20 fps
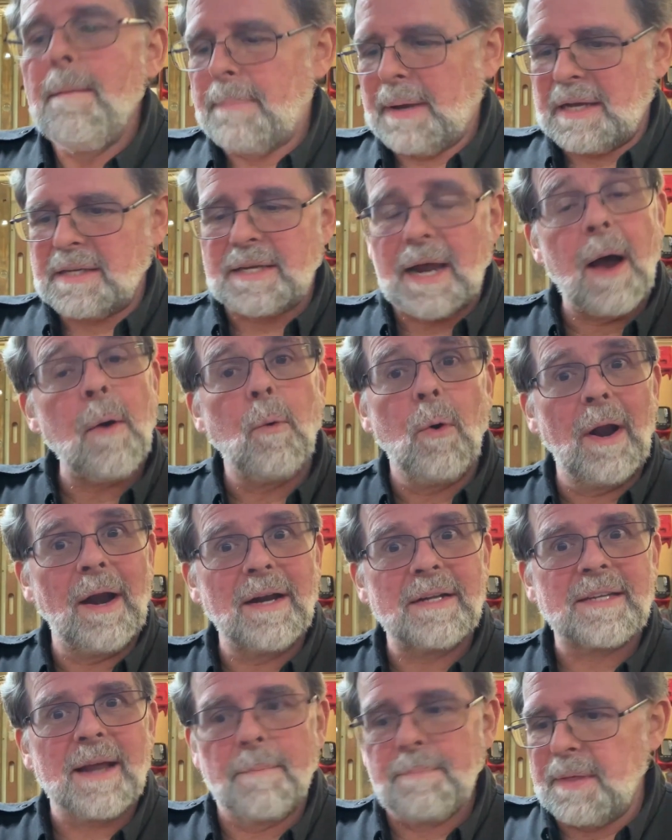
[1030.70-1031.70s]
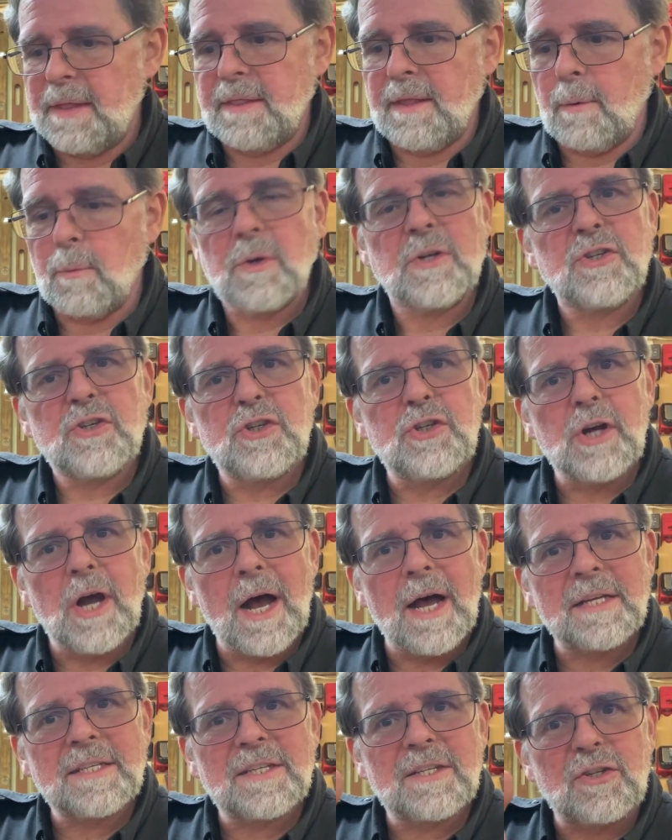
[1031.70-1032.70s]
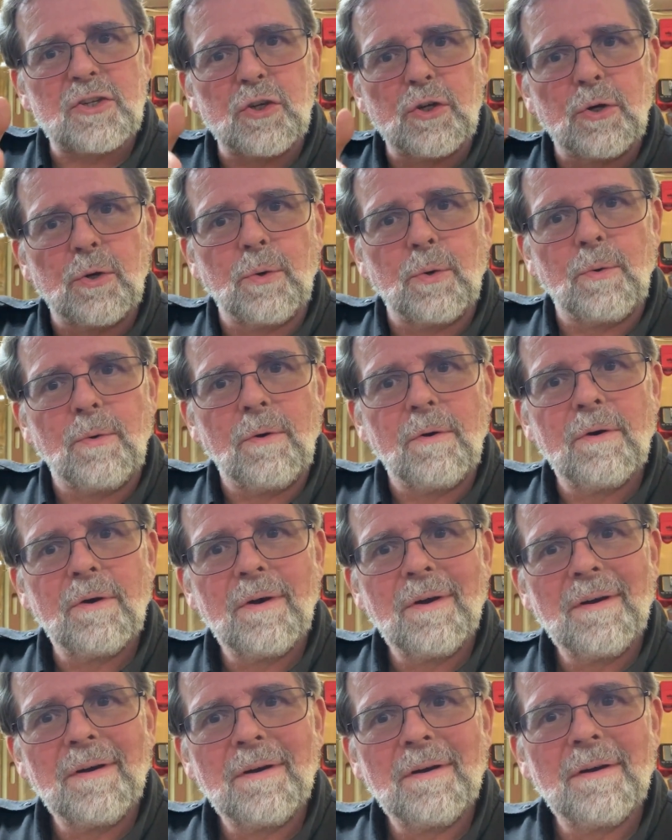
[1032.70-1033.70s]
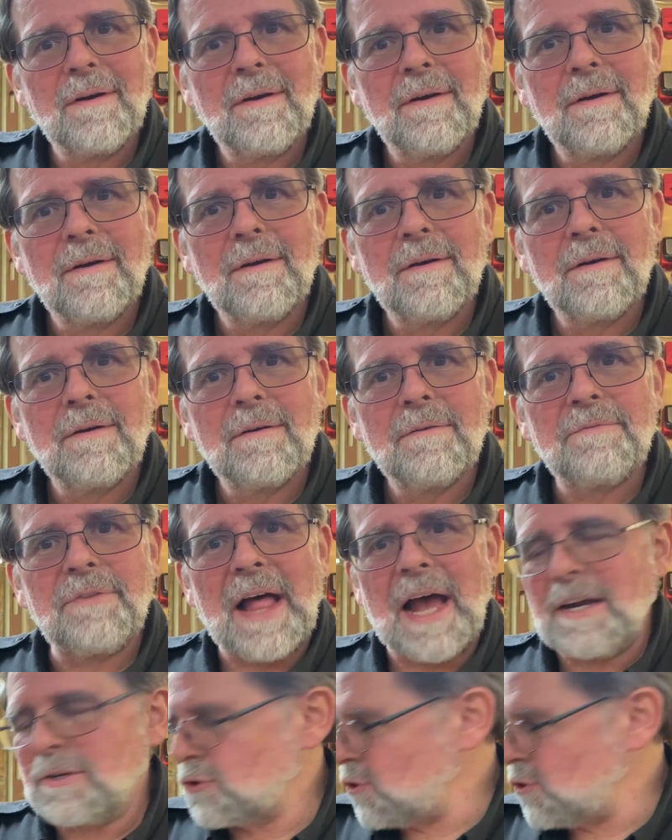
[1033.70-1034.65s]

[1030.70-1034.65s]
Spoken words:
because I wanted something that would just do flash